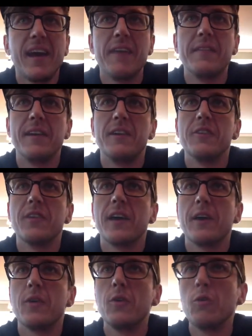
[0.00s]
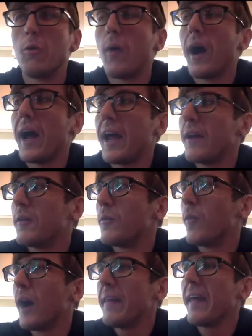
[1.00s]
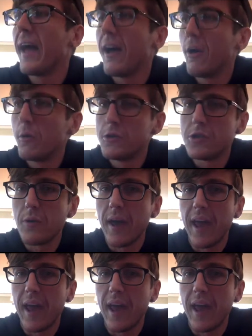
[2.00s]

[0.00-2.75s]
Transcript: And then it's like, cool, why the hell would you